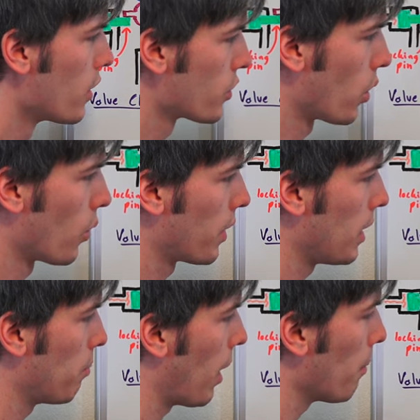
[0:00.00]
So
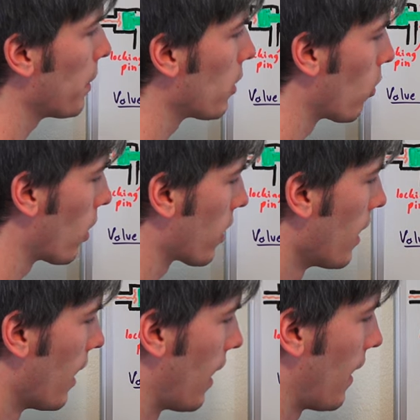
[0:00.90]
the pumping work
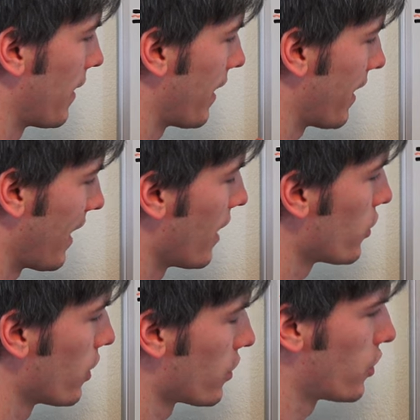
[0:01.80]
that an
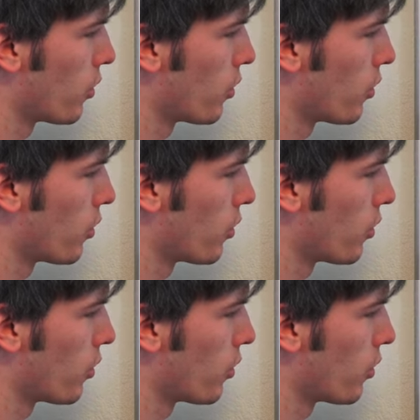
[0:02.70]
engine is